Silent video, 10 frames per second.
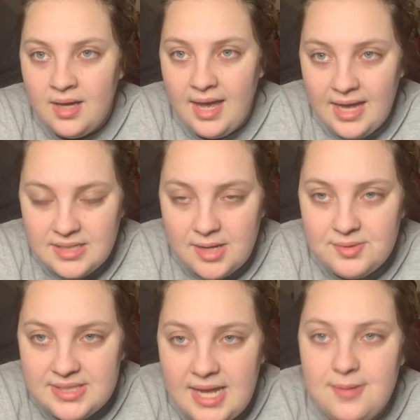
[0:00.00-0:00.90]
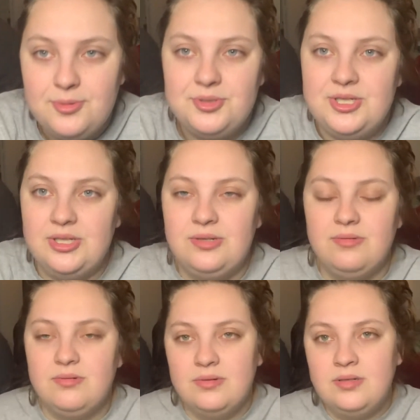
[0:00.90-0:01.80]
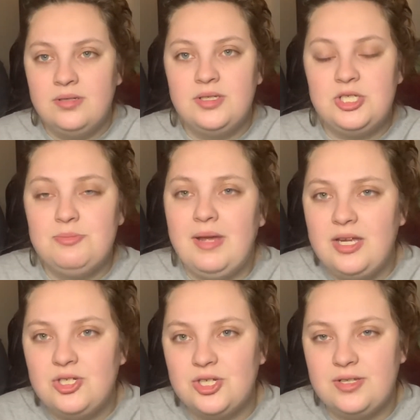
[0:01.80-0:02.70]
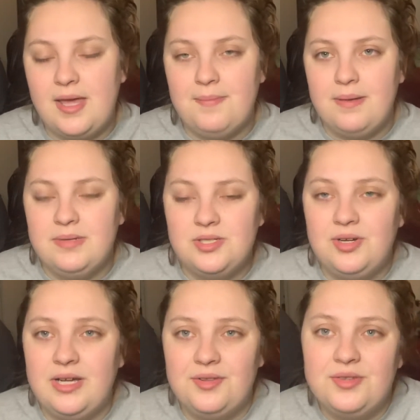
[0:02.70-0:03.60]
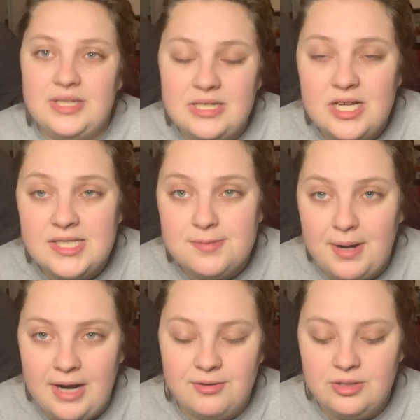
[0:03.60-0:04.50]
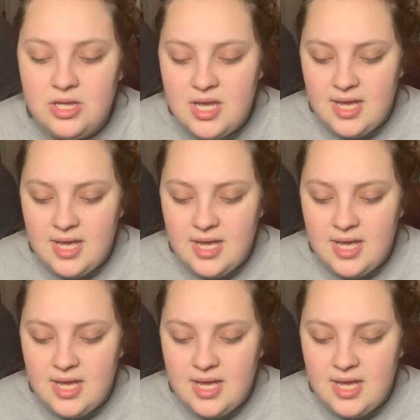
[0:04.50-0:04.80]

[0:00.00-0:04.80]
And I was able to make sure that my mental health did not spiral.